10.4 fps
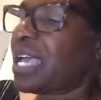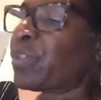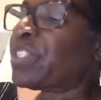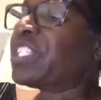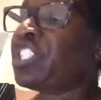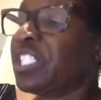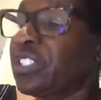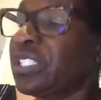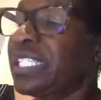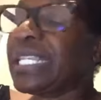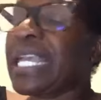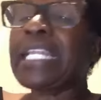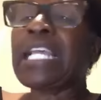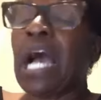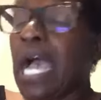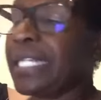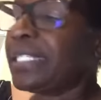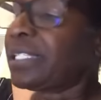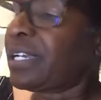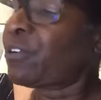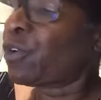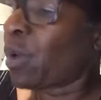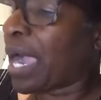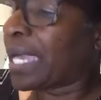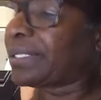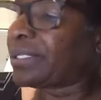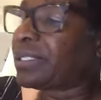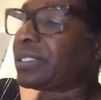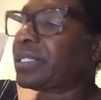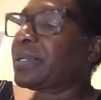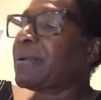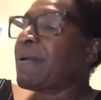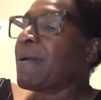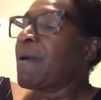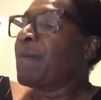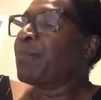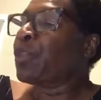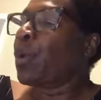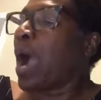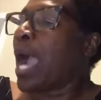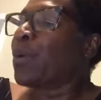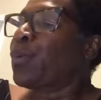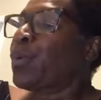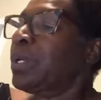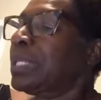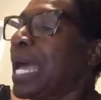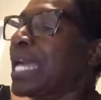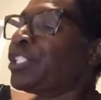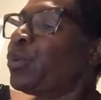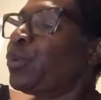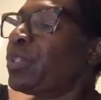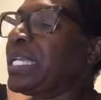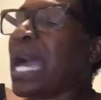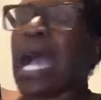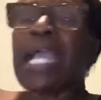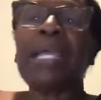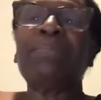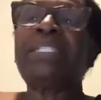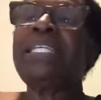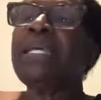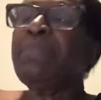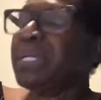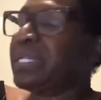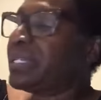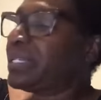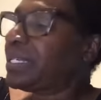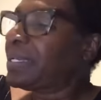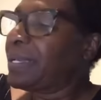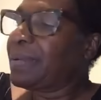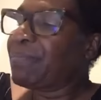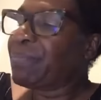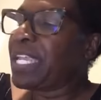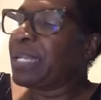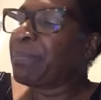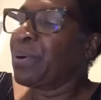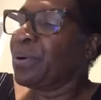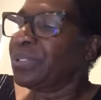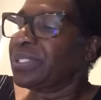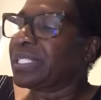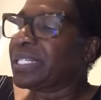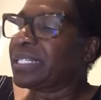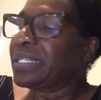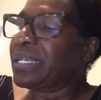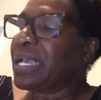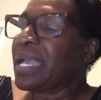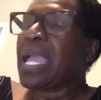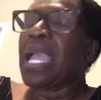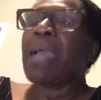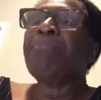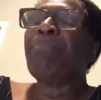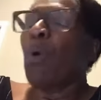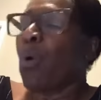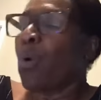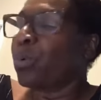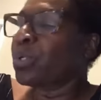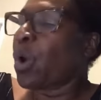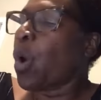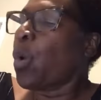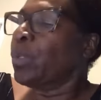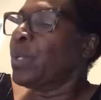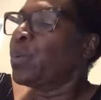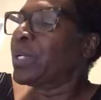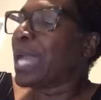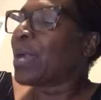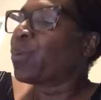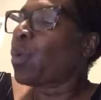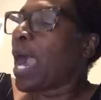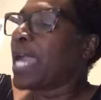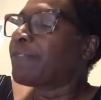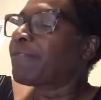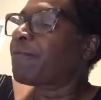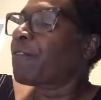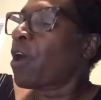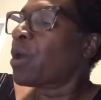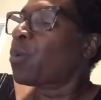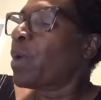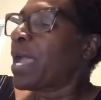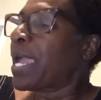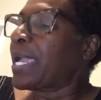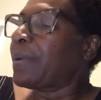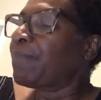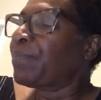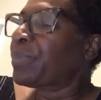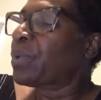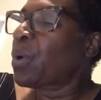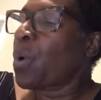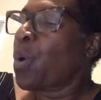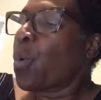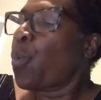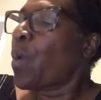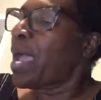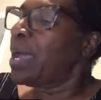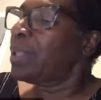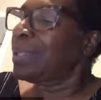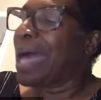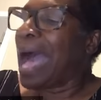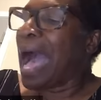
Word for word: with the gentleness and kindness of Christ Though I realize you think I am timid in person and bold only when I write from far away, well,